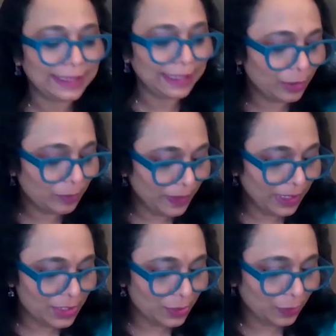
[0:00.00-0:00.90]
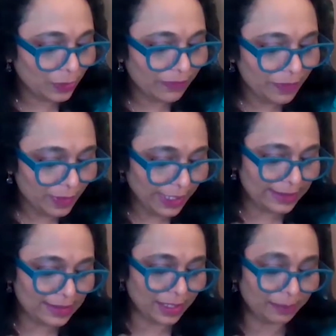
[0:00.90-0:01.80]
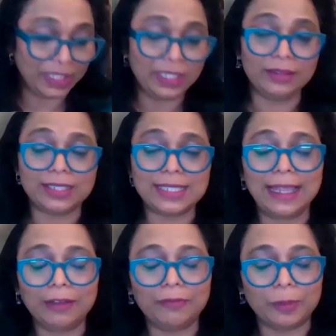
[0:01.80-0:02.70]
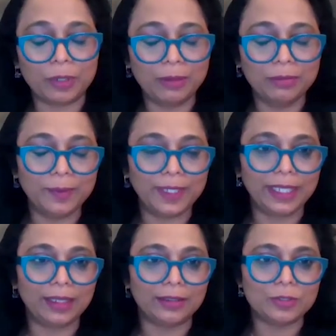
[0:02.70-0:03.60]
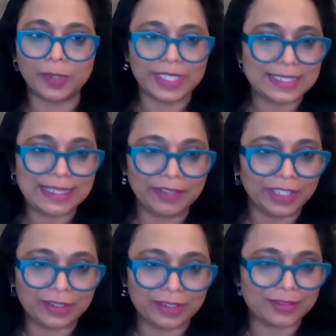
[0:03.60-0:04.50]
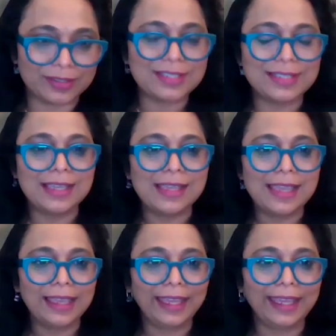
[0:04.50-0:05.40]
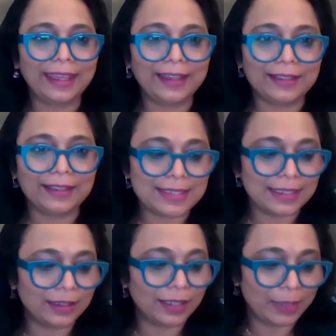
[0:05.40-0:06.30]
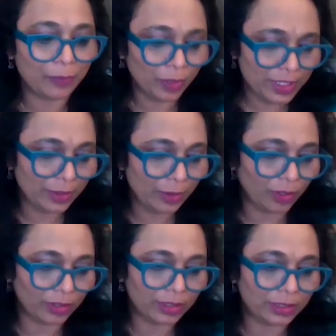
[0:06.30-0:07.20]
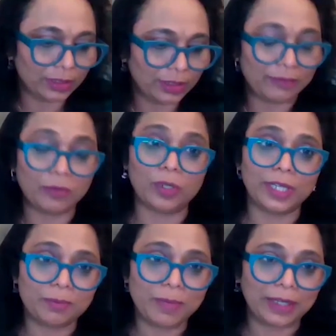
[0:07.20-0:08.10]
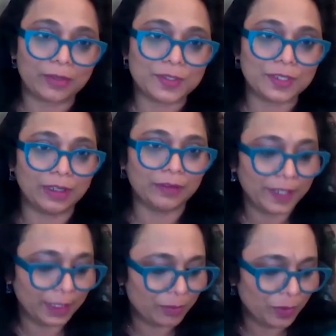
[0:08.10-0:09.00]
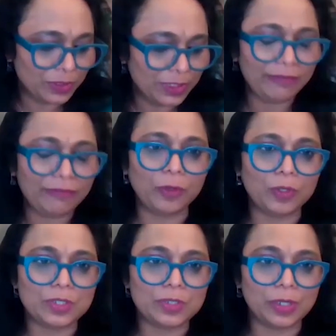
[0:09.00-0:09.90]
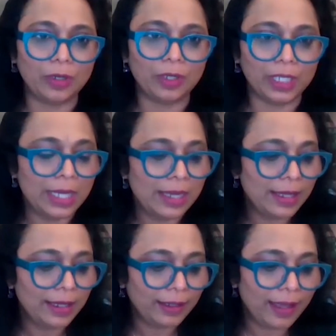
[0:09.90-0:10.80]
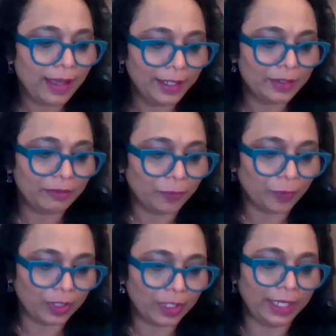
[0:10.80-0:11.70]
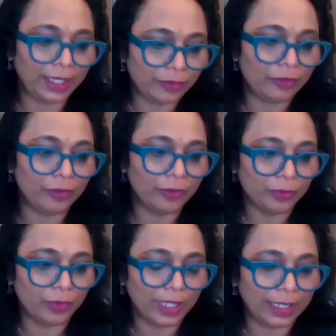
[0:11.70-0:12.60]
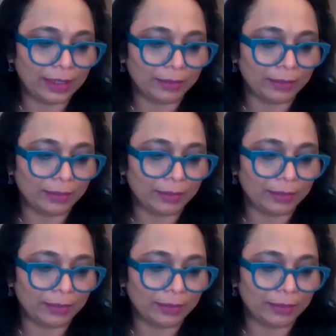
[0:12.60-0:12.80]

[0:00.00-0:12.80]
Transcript: So to give you the history, I've been in the tech for probably 27 years. And I worked at Oracle, I worked at Microsoft, and mostly focused on kind of working through